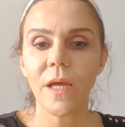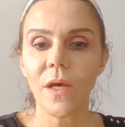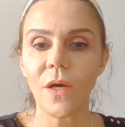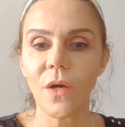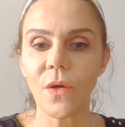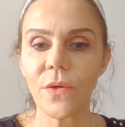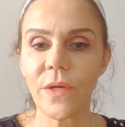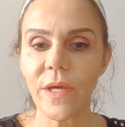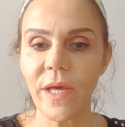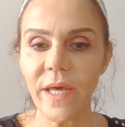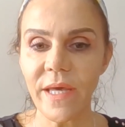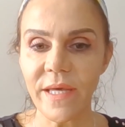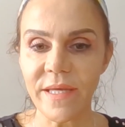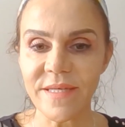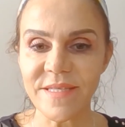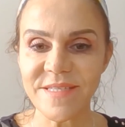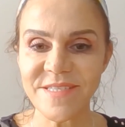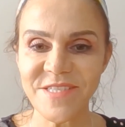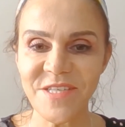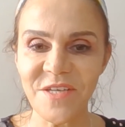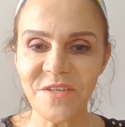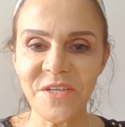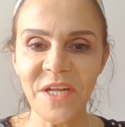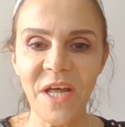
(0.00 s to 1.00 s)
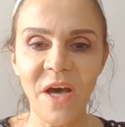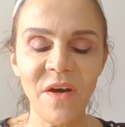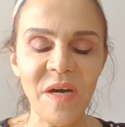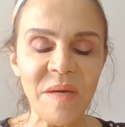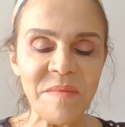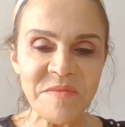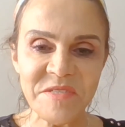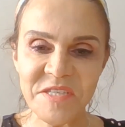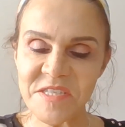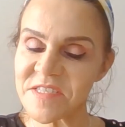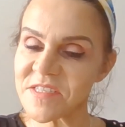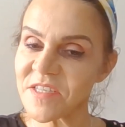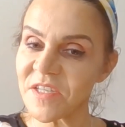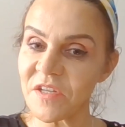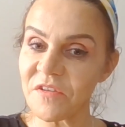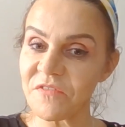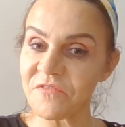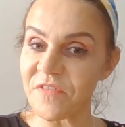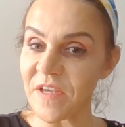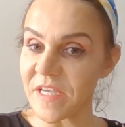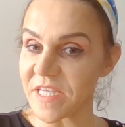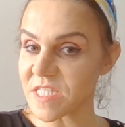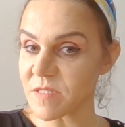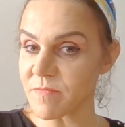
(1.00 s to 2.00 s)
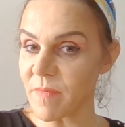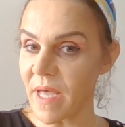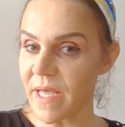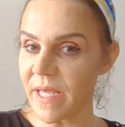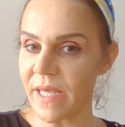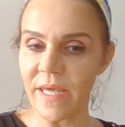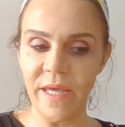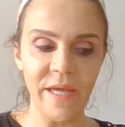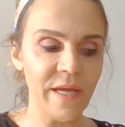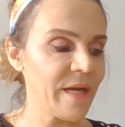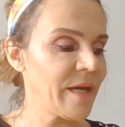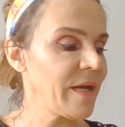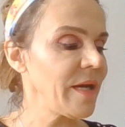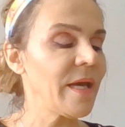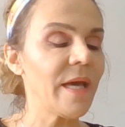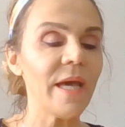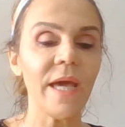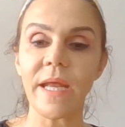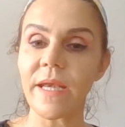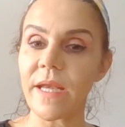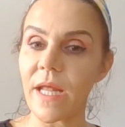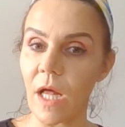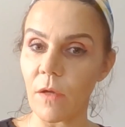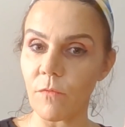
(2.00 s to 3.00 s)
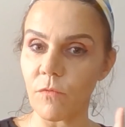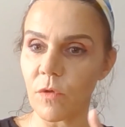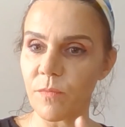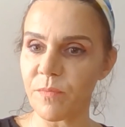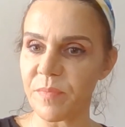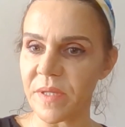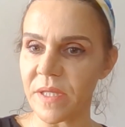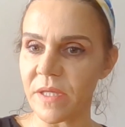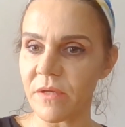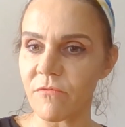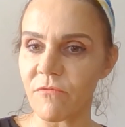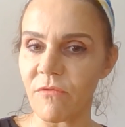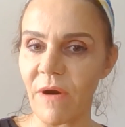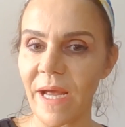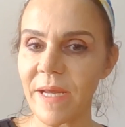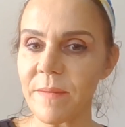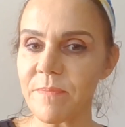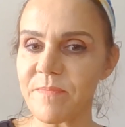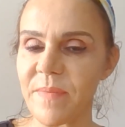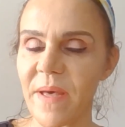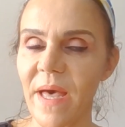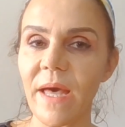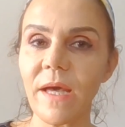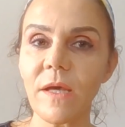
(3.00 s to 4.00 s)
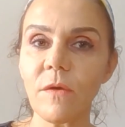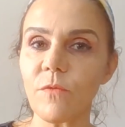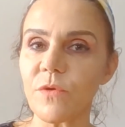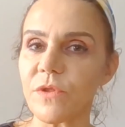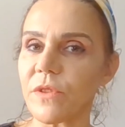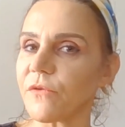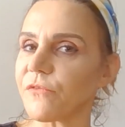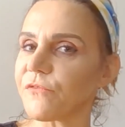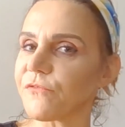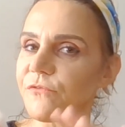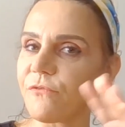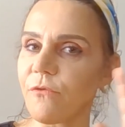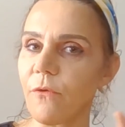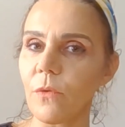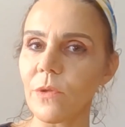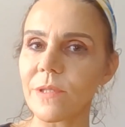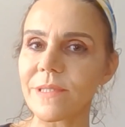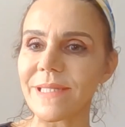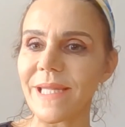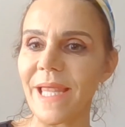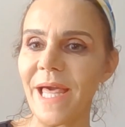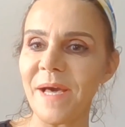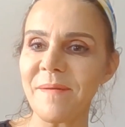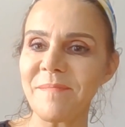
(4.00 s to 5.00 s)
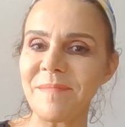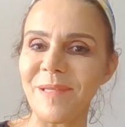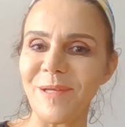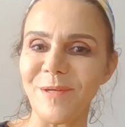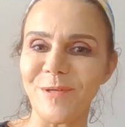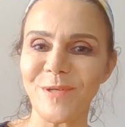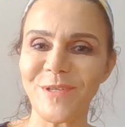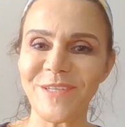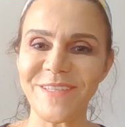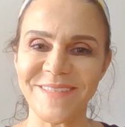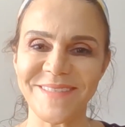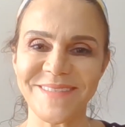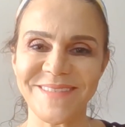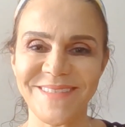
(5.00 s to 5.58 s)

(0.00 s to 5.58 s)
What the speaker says: Okay, so now I'm just gonna fix my hair and I will be right back with a full glam look.